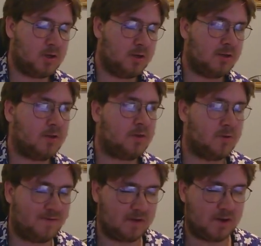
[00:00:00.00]
the
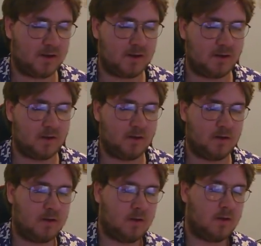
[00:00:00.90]
3 Veiler,
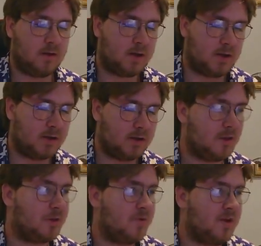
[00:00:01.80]
and the
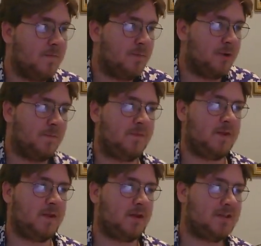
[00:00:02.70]
3 Impim.
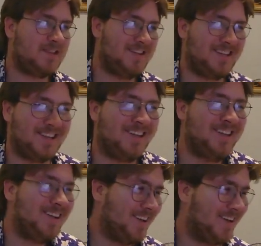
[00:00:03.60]
That's
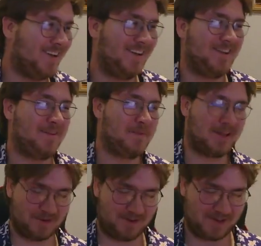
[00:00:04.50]
the big
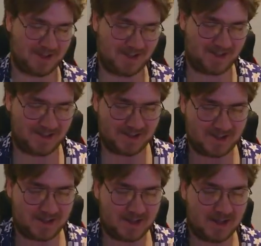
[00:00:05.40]
3 there.
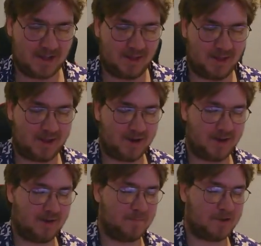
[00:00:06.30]

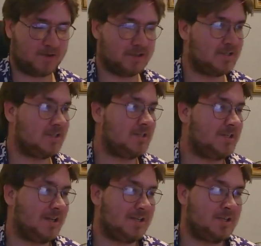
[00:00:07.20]
Then, because this
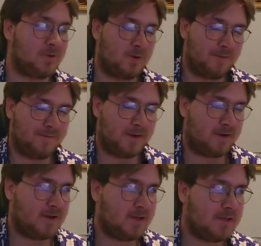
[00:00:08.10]
deck is all
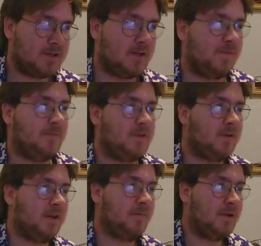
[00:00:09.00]
fairies, you
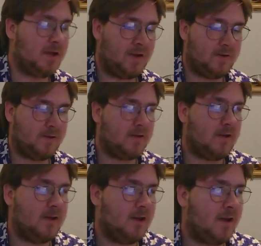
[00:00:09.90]
can play Herald.
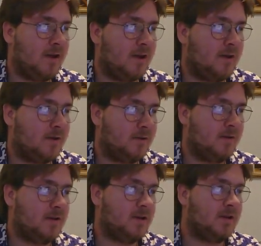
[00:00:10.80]
And
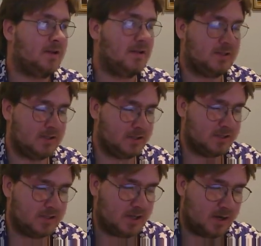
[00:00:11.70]
Herald is
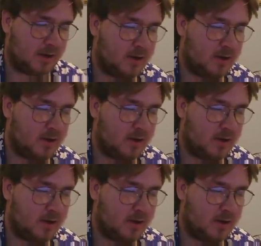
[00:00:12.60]
insane.